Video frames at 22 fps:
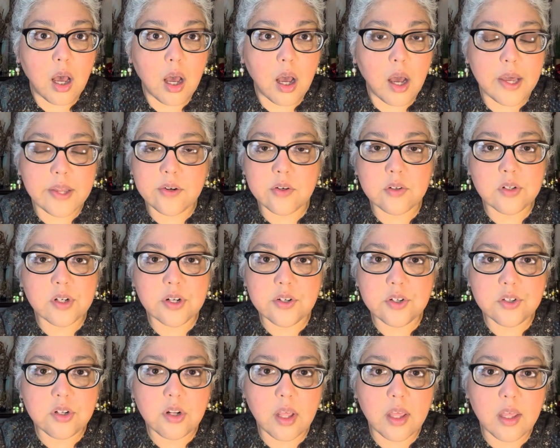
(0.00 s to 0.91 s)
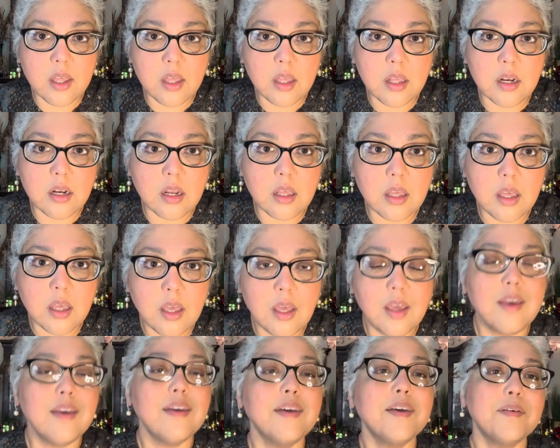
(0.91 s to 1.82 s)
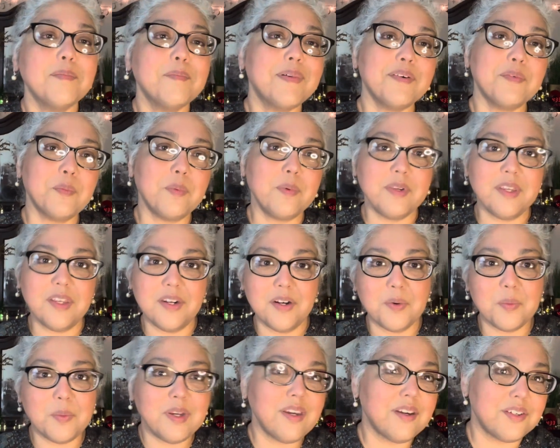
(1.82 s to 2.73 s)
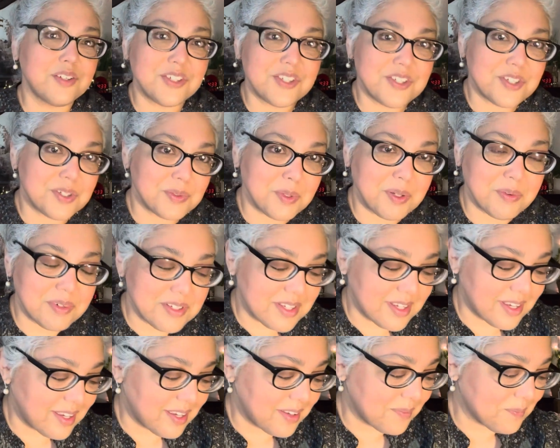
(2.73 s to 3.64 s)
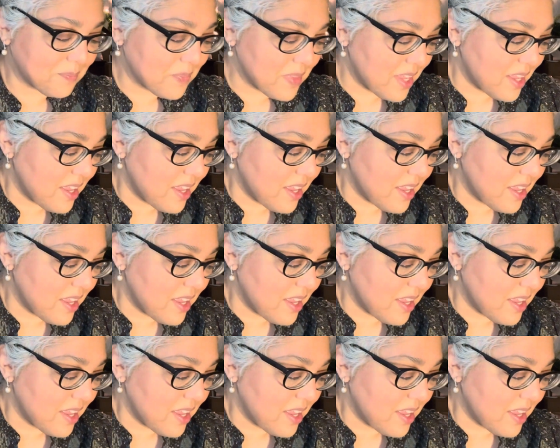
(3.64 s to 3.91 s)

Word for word: I don't understand. But, you know, we understood we were saying